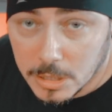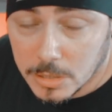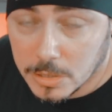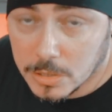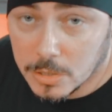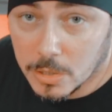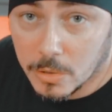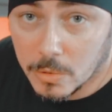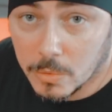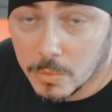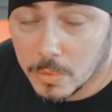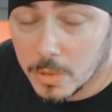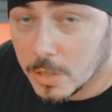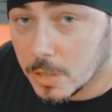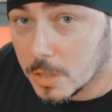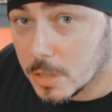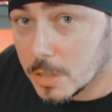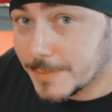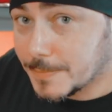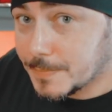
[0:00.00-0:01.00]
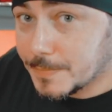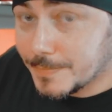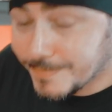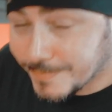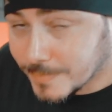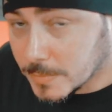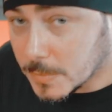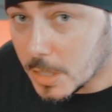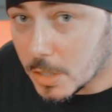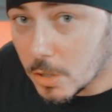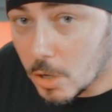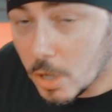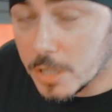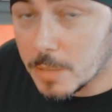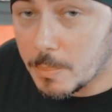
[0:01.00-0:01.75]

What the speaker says: So it all